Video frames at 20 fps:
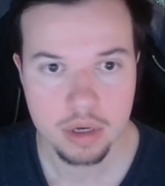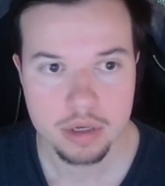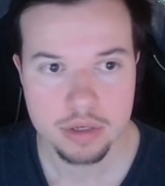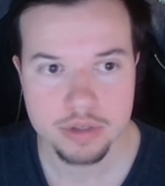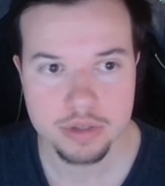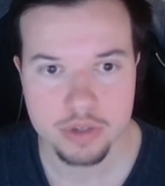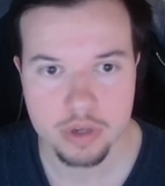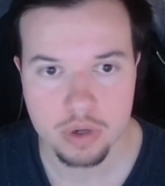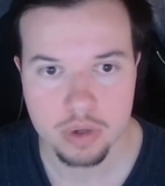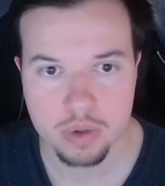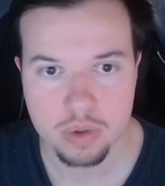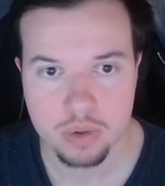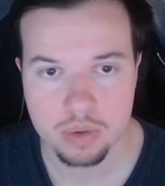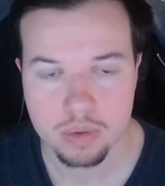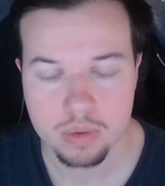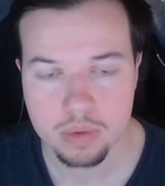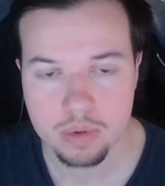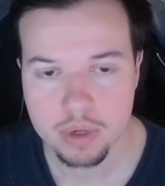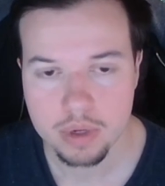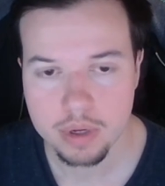
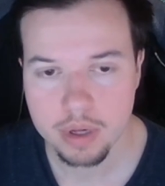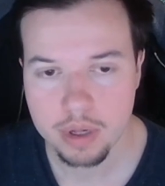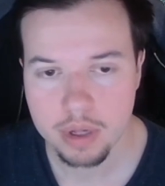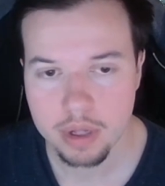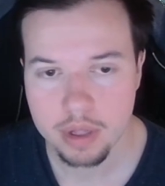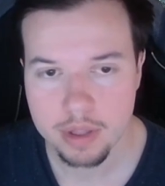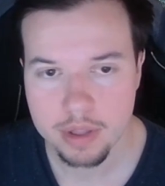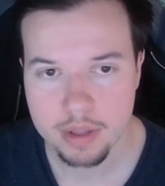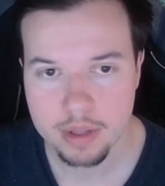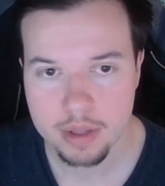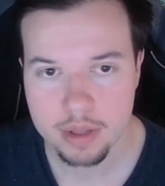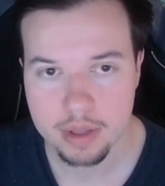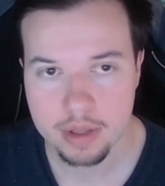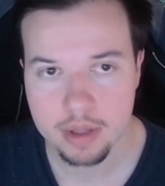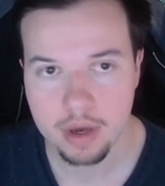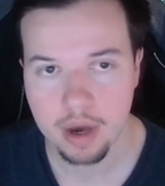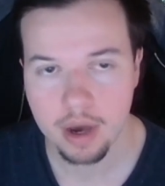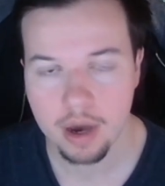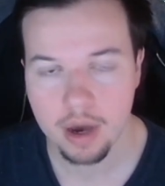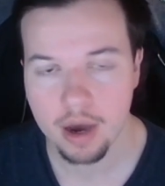So
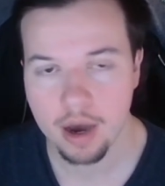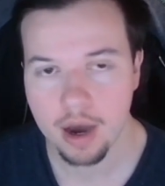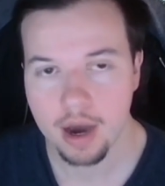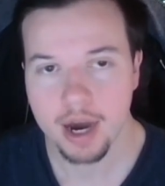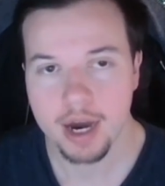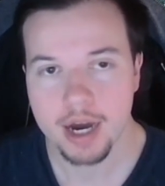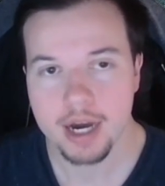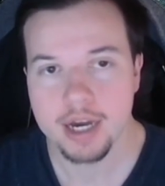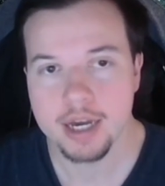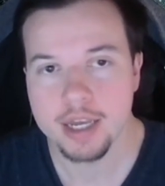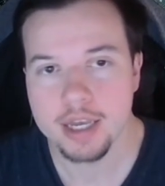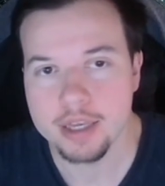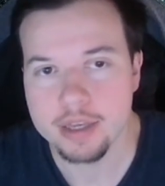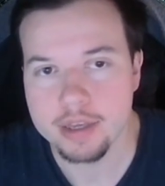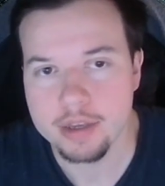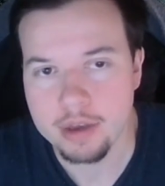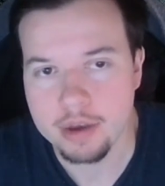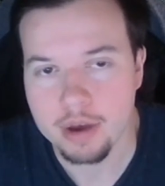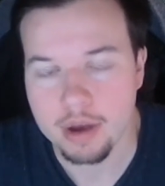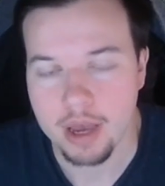
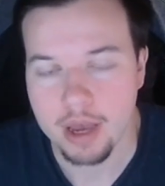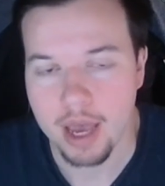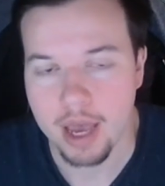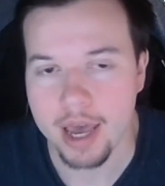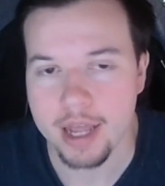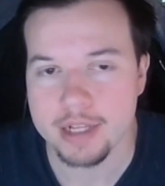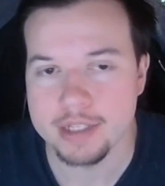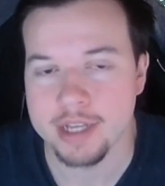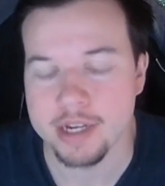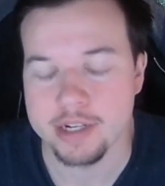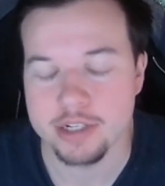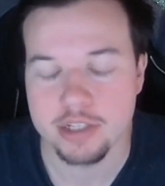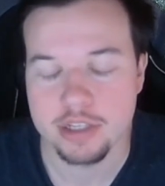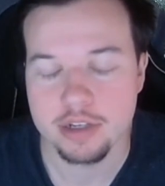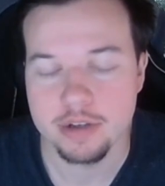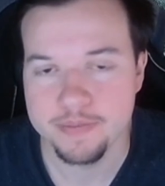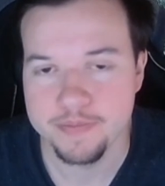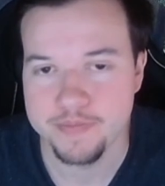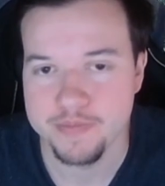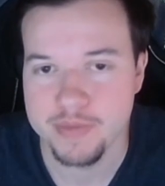I had a Snatch
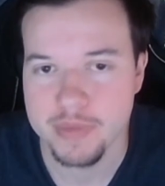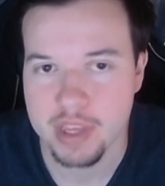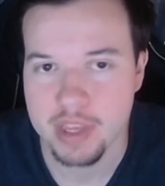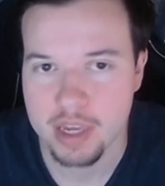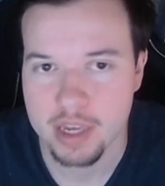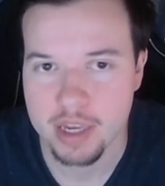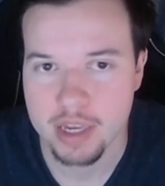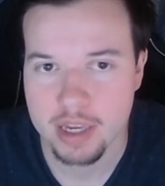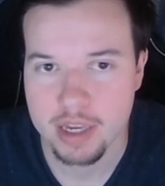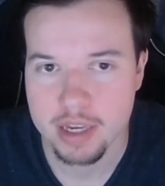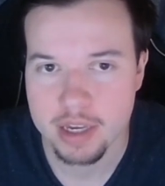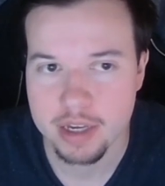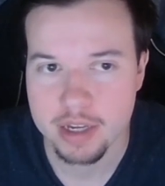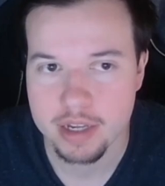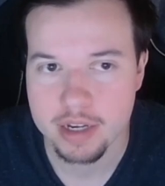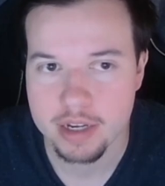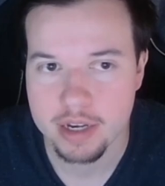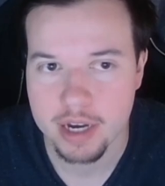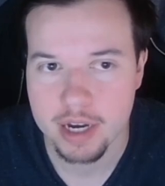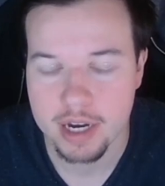Steal,
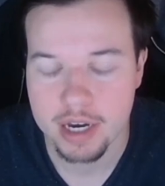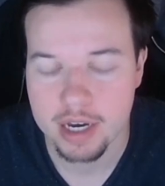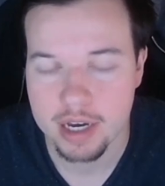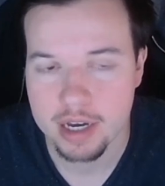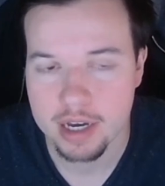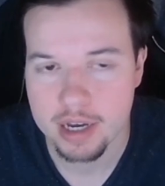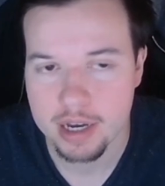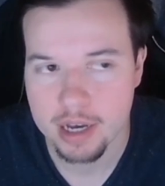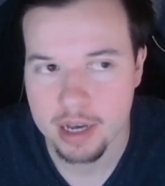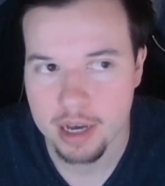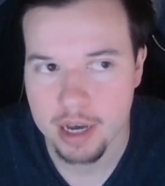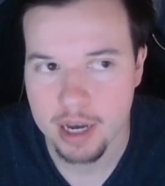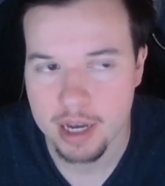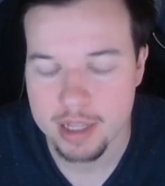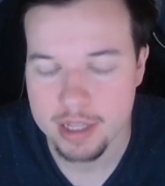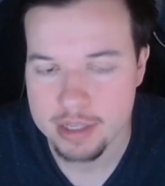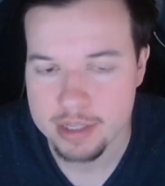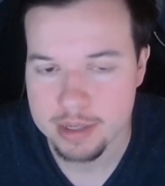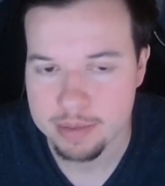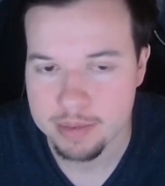and I
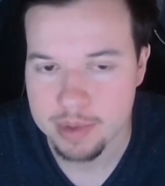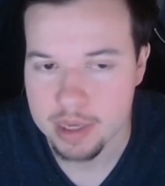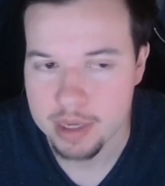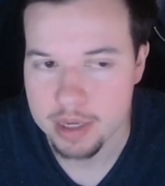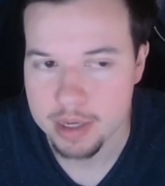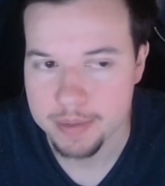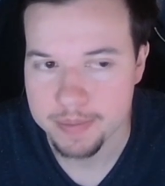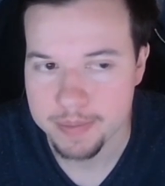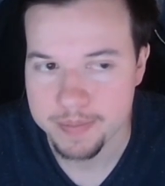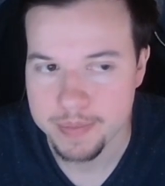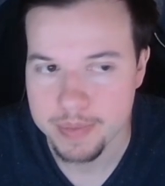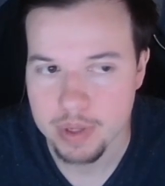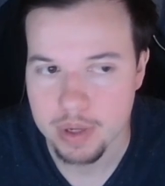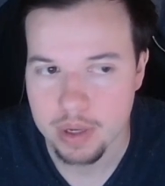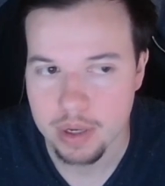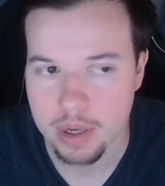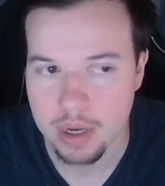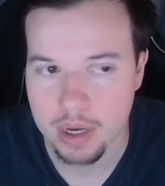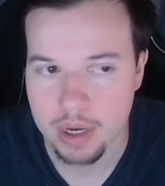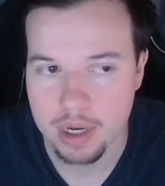did some thinking.
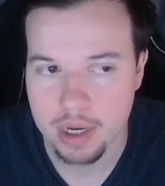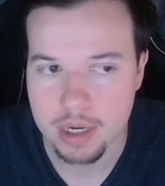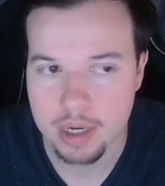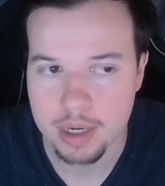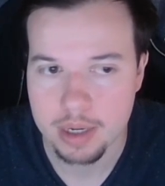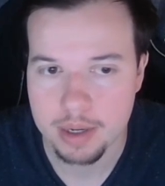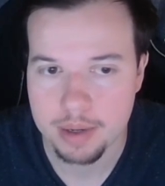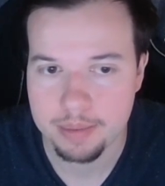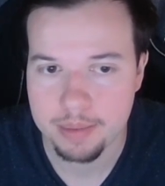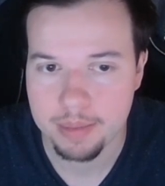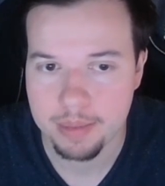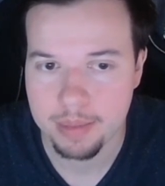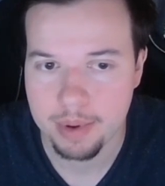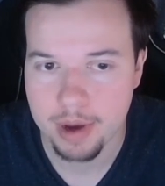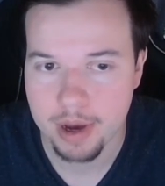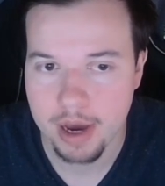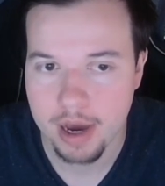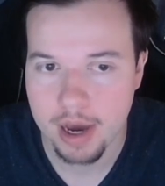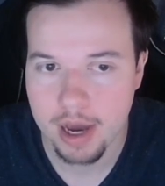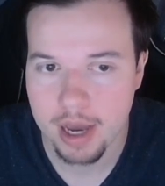
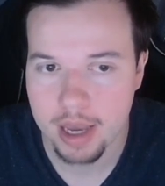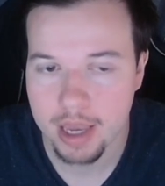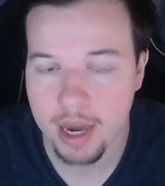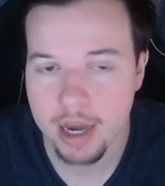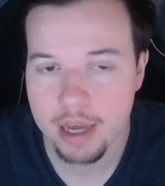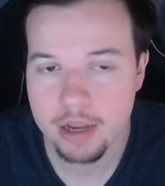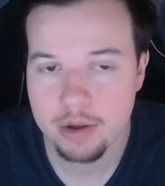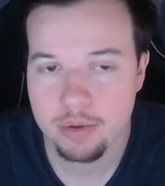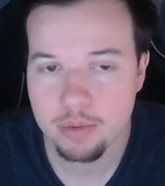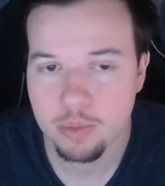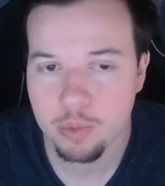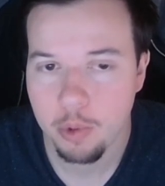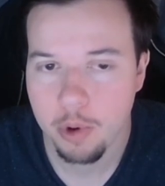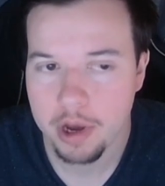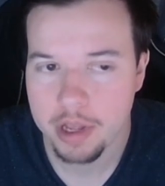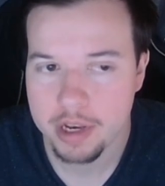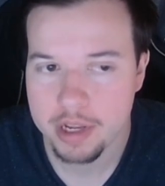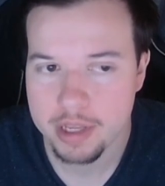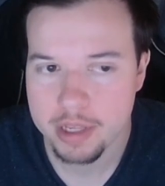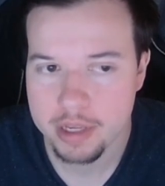I kind of
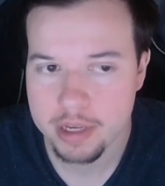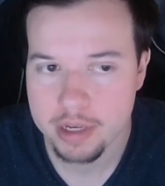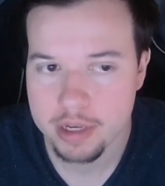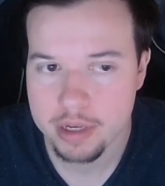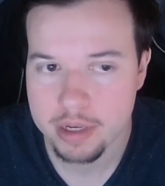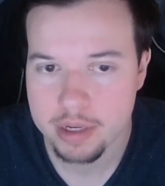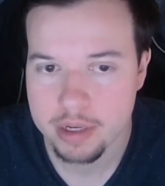wanted